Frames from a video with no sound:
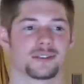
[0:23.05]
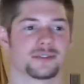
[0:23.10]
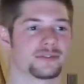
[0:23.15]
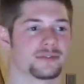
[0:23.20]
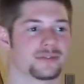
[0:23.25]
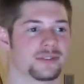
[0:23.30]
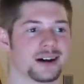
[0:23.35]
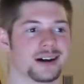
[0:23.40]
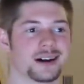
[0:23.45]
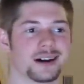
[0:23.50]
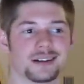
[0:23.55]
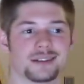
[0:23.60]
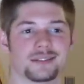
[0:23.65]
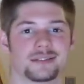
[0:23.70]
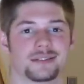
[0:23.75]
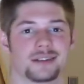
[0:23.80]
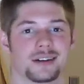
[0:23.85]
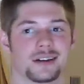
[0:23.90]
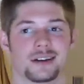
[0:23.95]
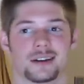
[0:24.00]

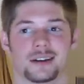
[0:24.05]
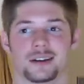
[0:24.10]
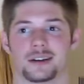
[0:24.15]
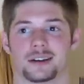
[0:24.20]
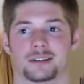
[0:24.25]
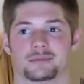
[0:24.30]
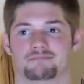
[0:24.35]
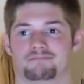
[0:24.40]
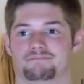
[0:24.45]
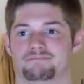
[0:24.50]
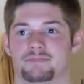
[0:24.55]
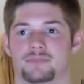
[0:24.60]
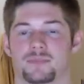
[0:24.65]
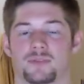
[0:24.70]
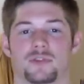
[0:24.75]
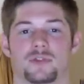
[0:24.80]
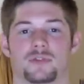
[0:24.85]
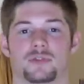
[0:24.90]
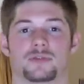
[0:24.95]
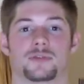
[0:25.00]

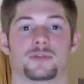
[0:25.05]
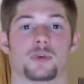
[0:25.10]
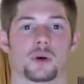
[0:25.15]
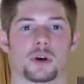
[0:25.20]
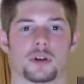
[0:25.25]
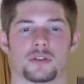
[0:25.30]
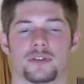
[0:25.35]
four to